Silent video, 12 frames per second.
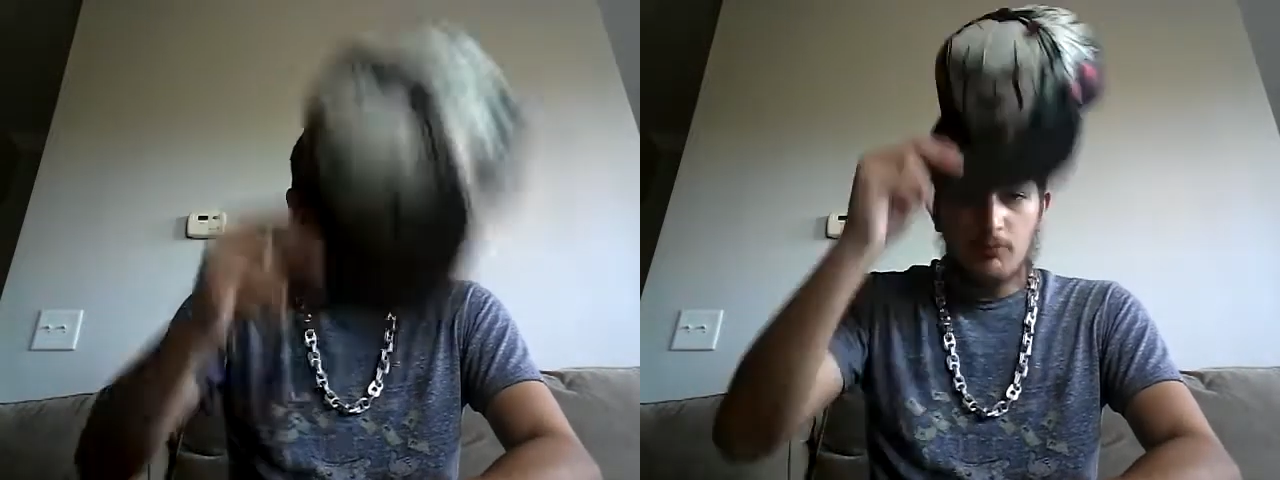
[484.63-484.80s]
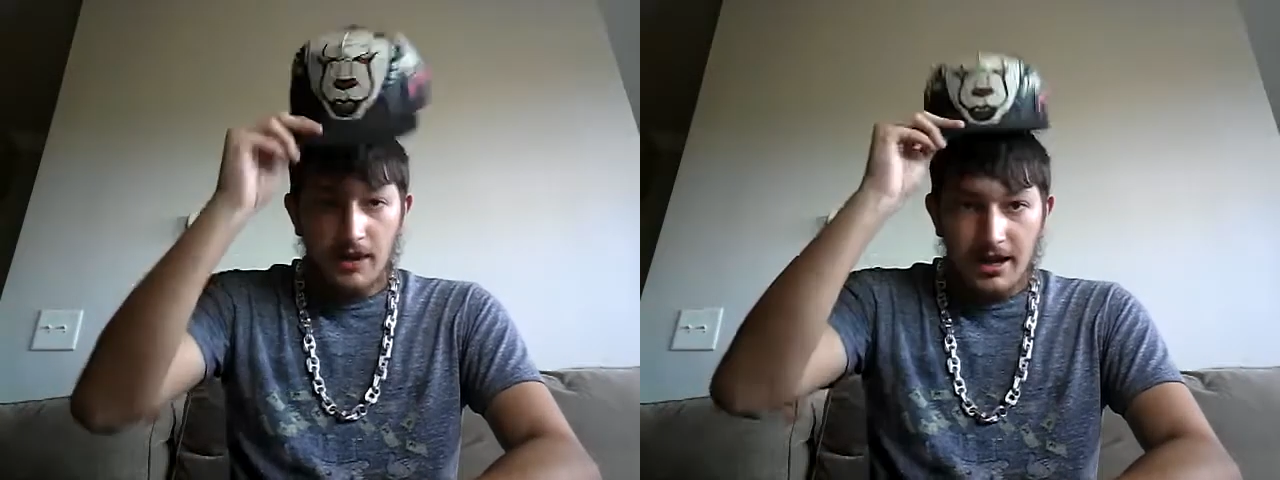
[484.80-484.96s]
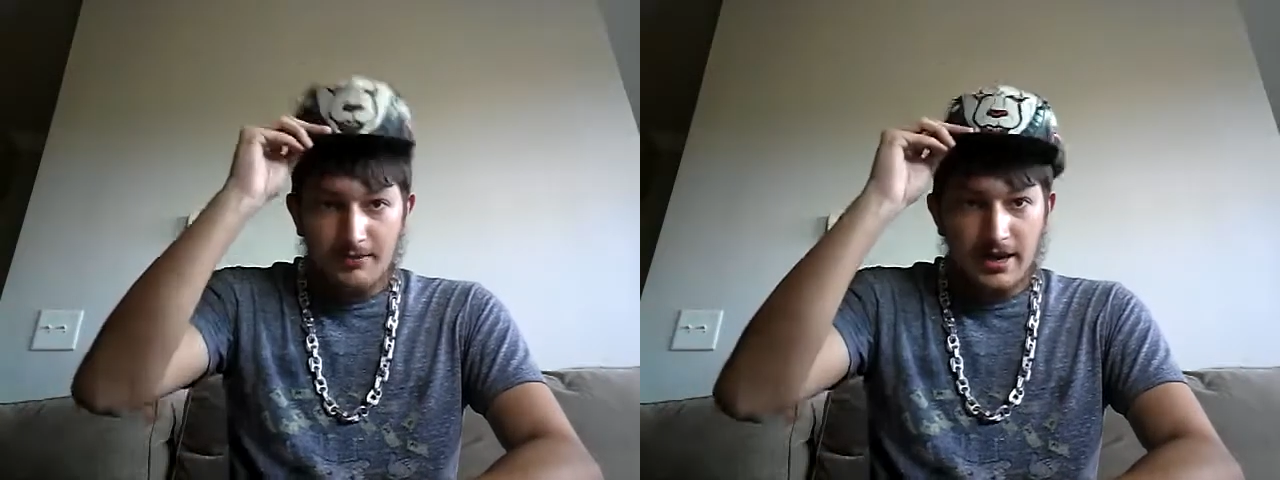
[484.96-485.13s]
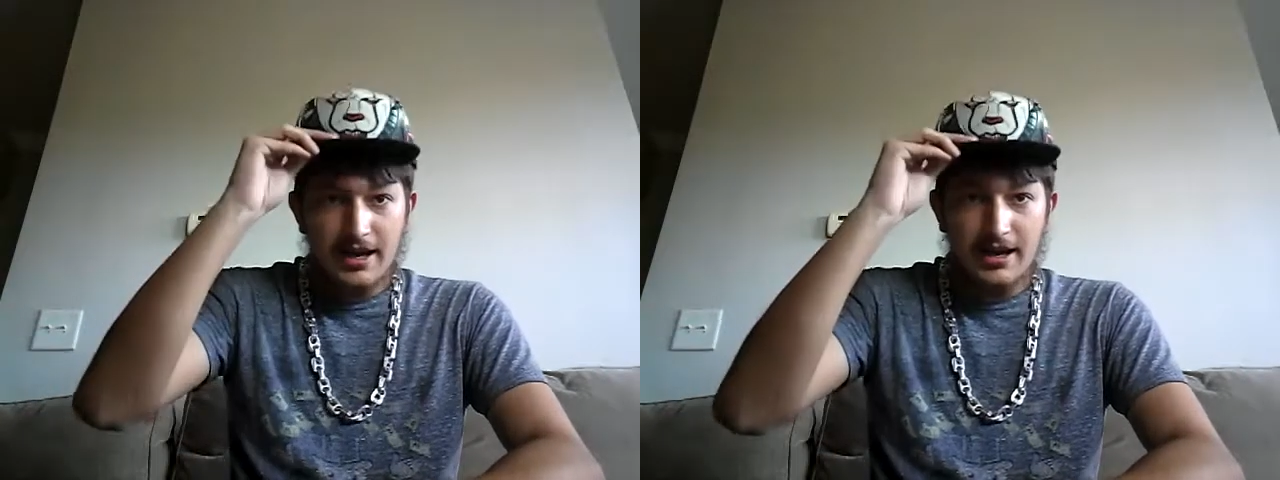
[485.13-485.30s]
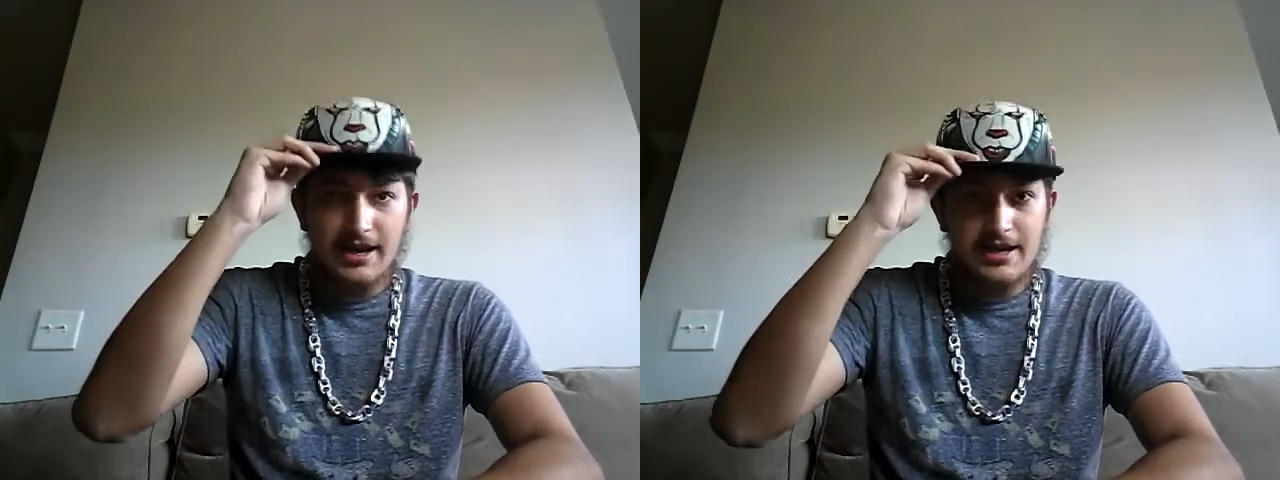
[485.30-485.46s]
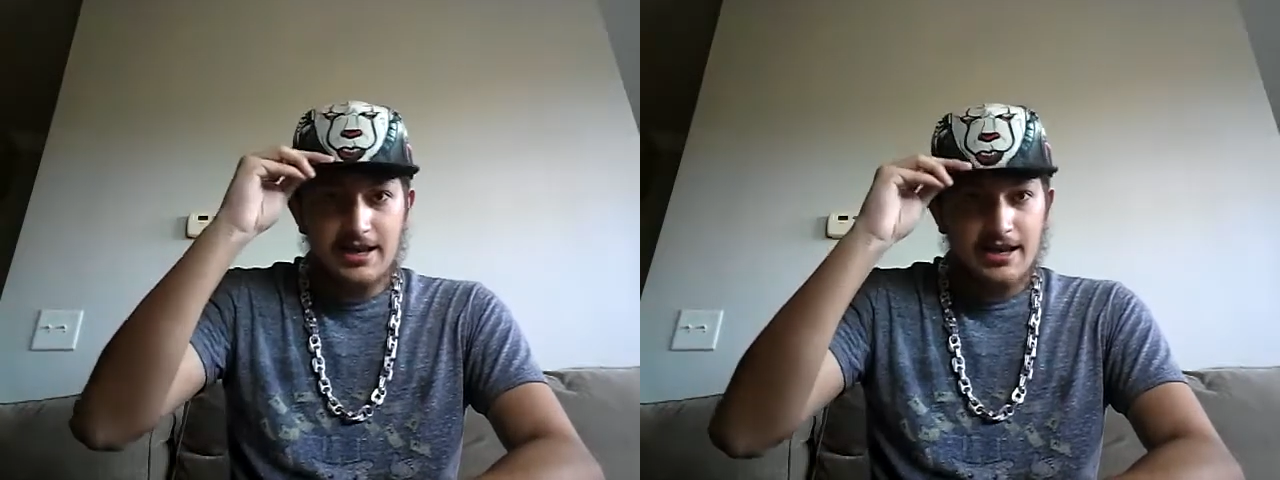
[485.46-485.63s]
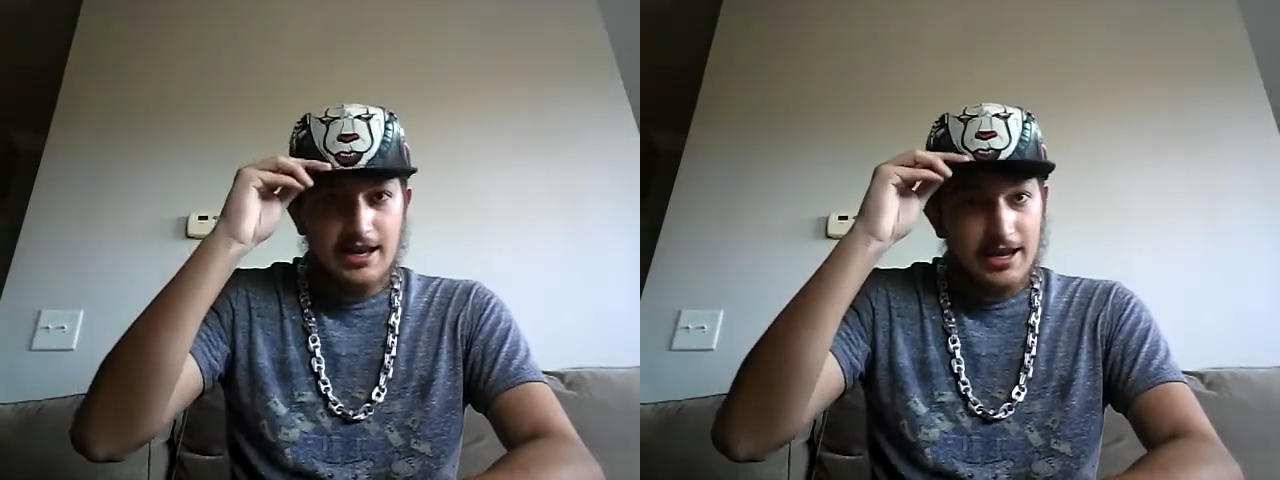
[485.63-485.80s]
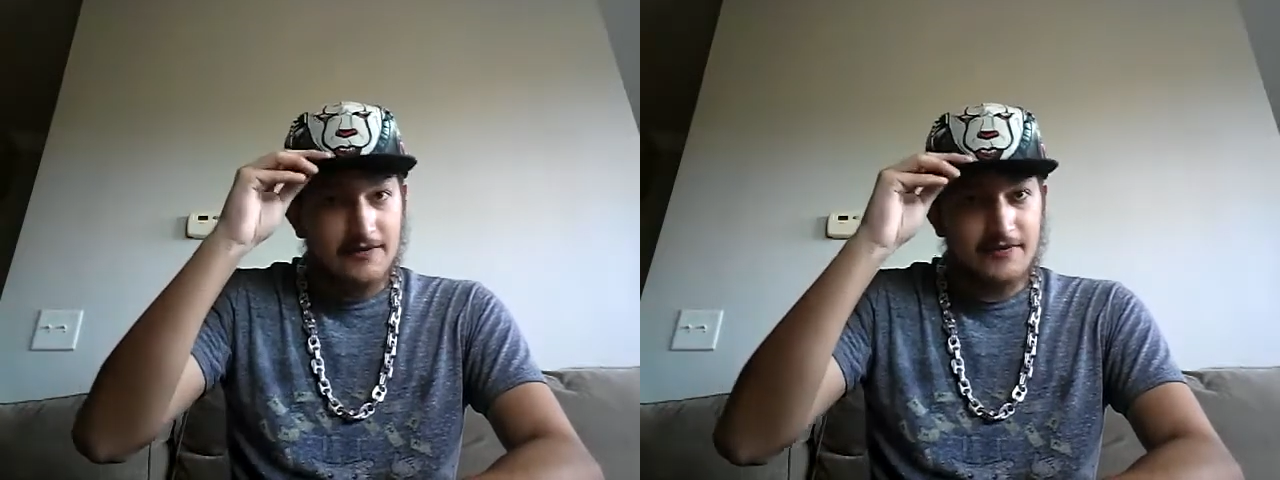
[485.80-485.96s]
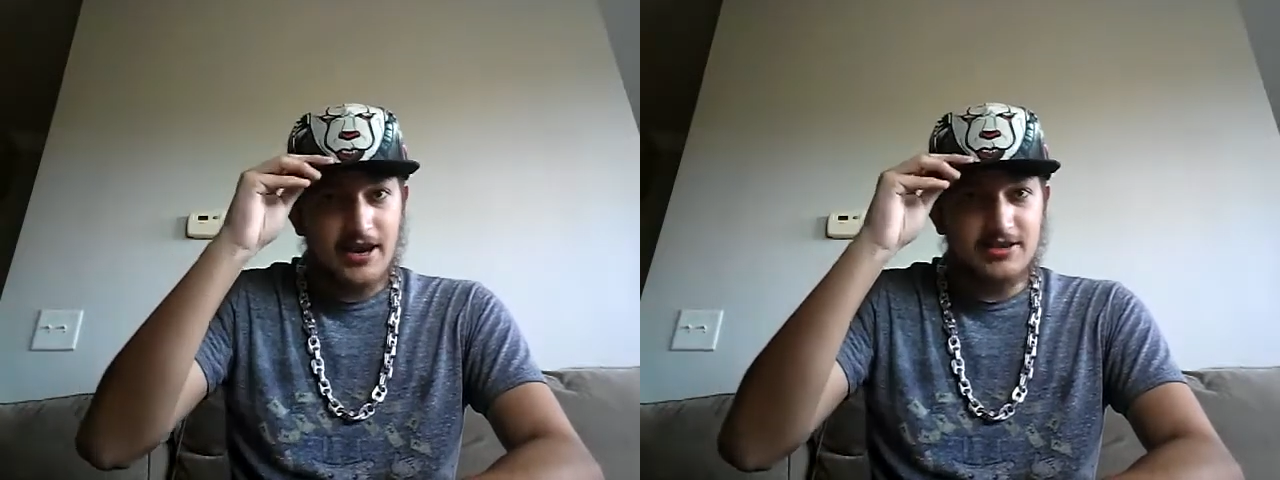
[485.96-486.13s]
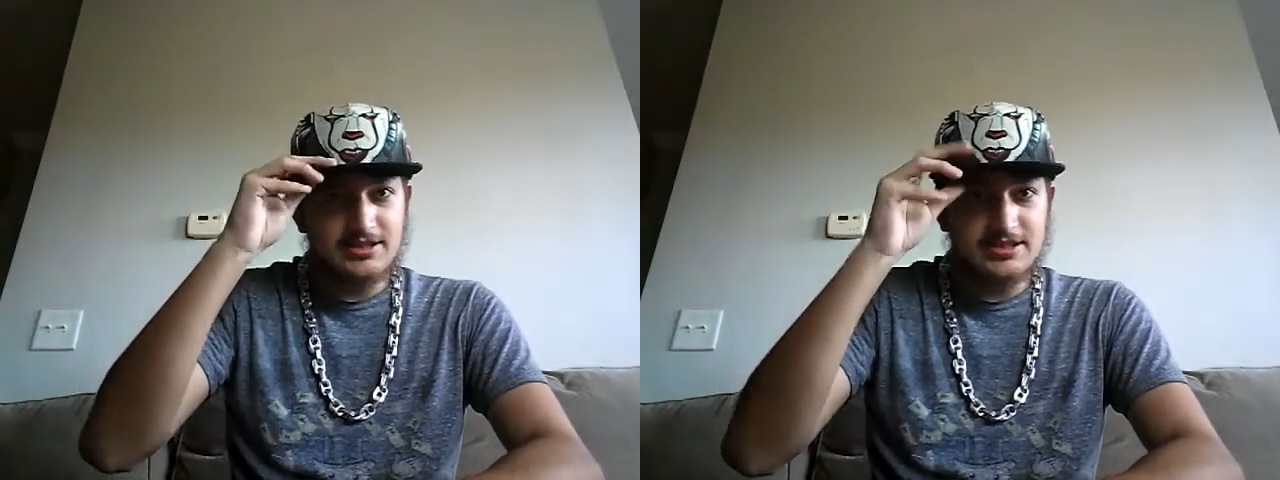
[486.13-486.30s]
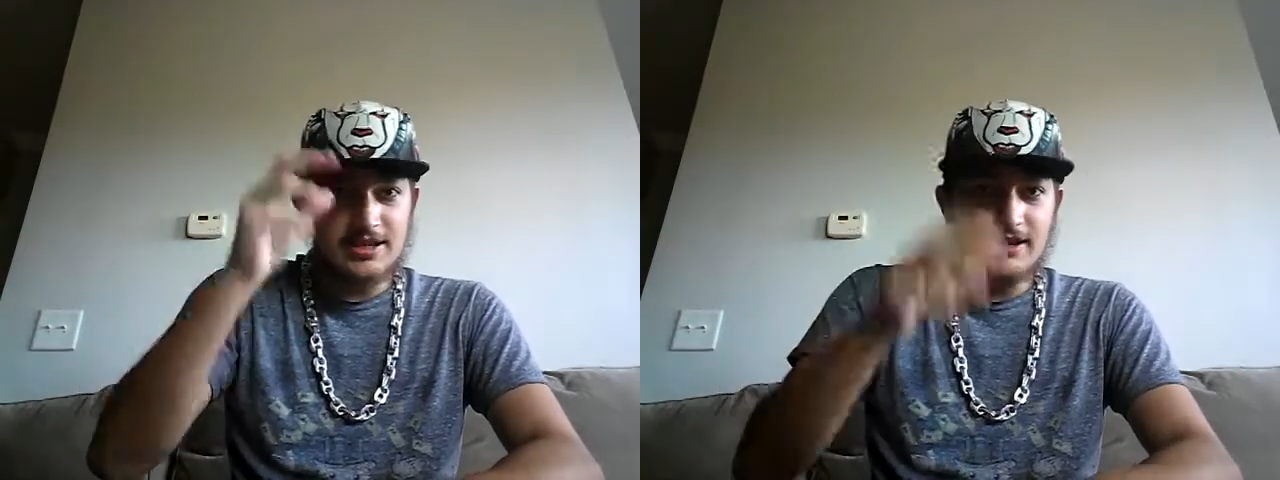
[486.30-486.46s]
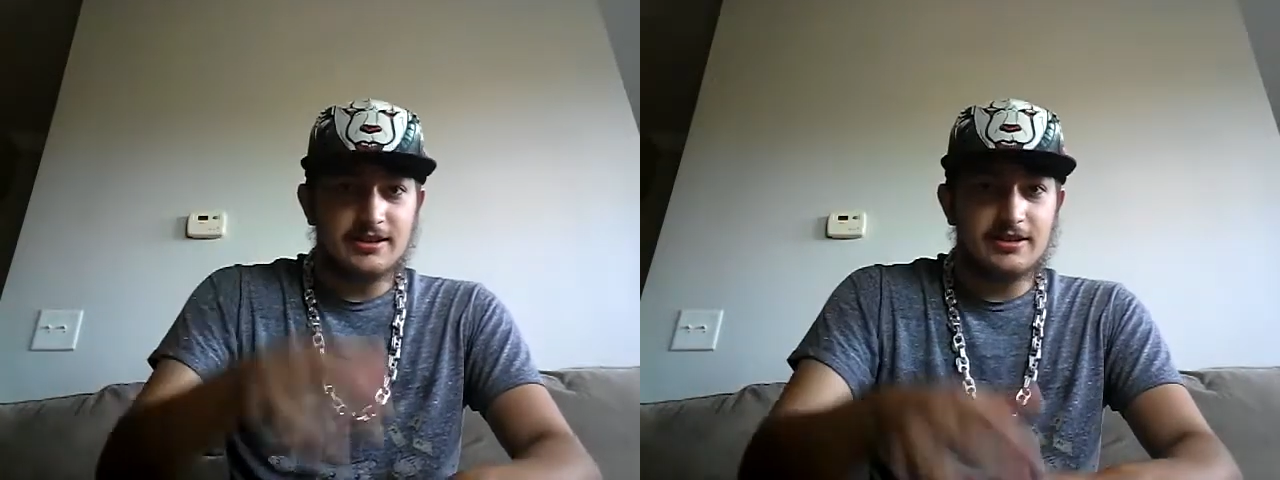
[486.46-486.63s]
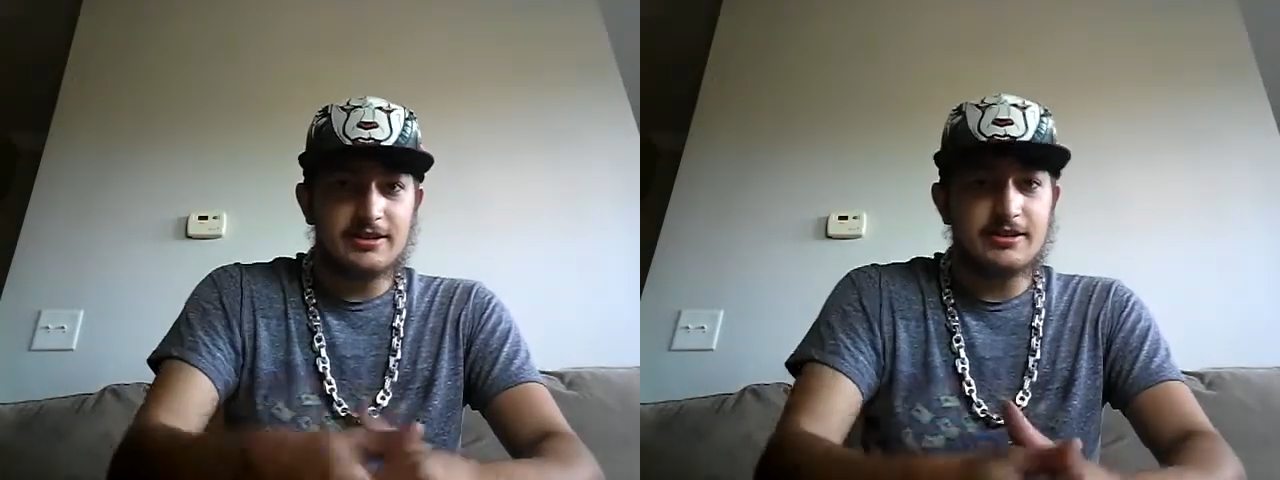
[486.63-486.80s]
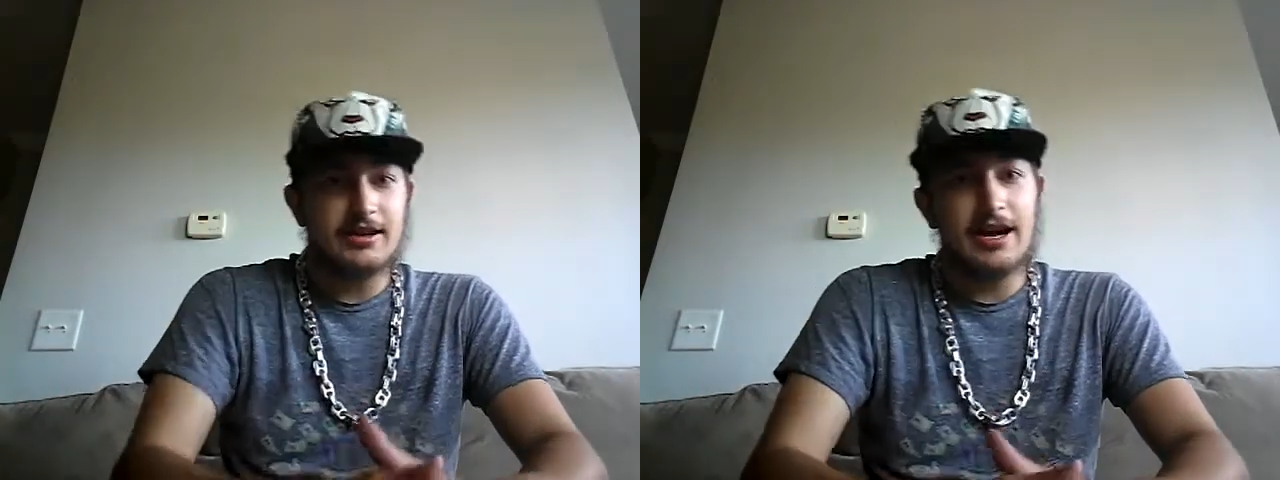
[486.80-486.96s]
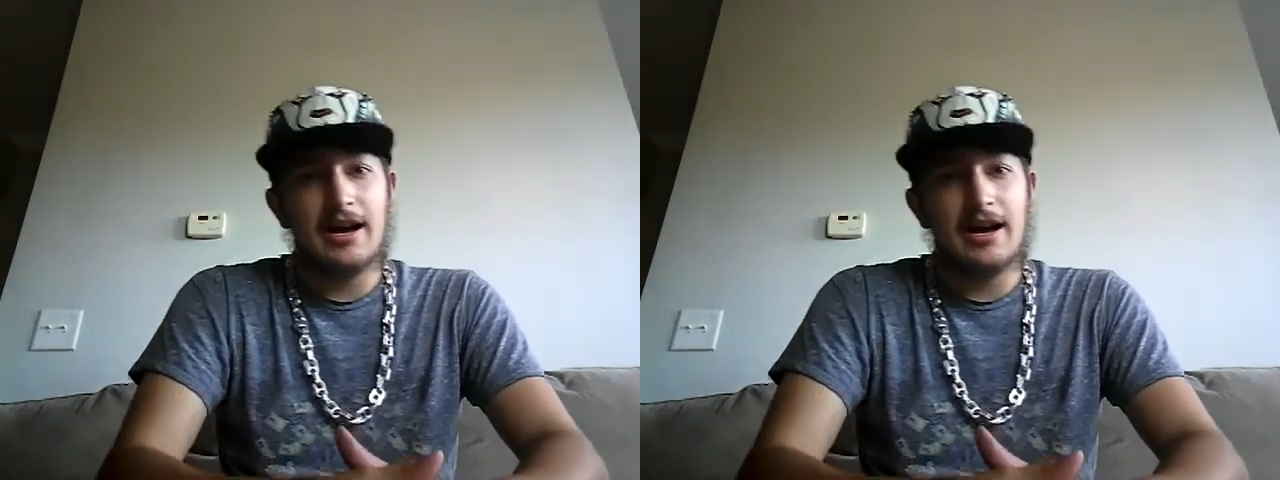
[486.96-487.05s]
$1,000